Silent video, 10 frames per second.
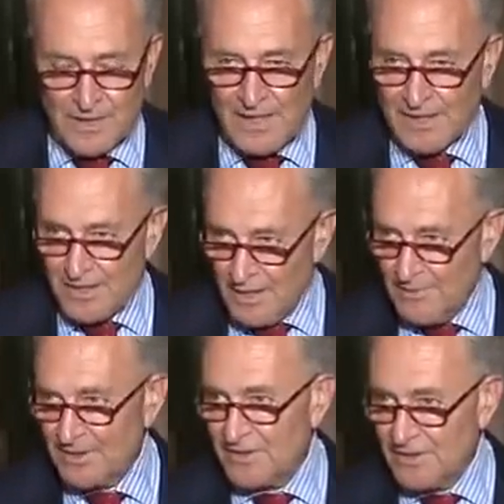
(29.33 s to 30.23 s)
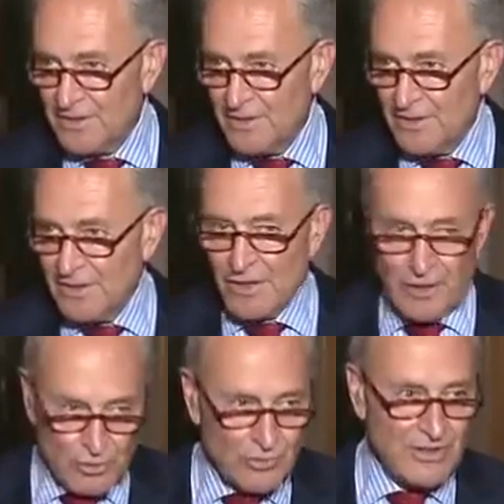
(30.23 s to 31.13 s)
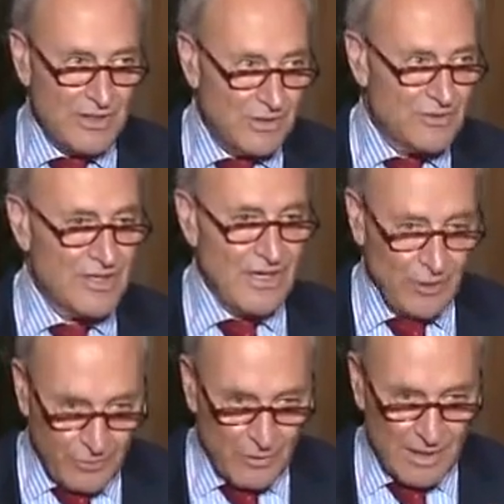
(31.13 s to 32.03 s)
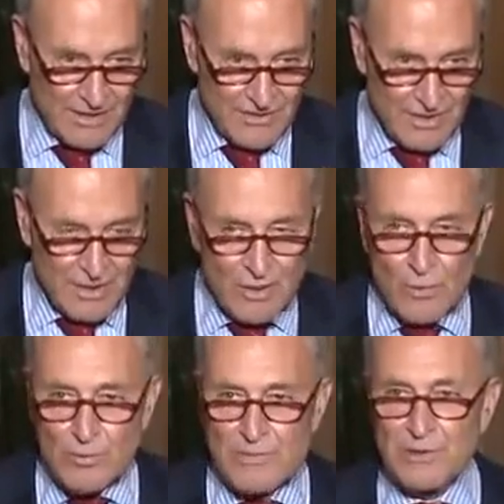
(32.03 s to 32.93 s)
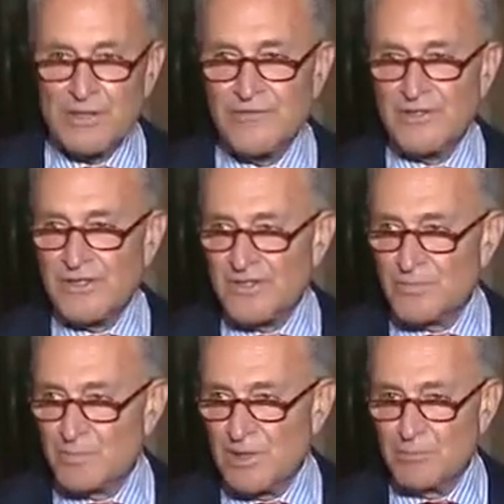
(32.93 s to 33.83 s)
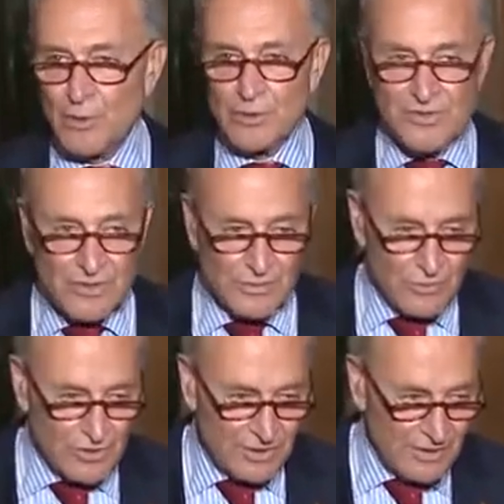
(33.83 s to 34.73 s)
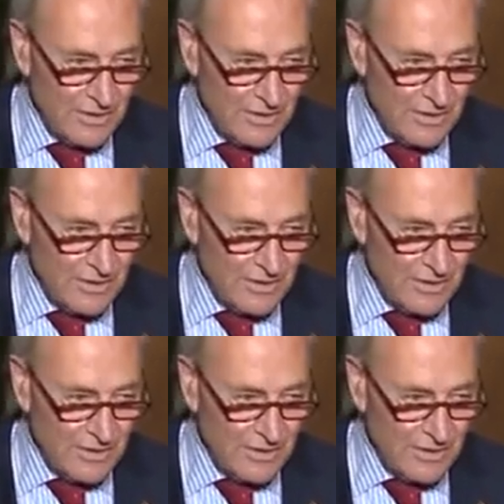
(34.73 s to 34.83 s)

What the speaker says: economically, in 100 years, health-wise. We believe it needs a big, bold solution.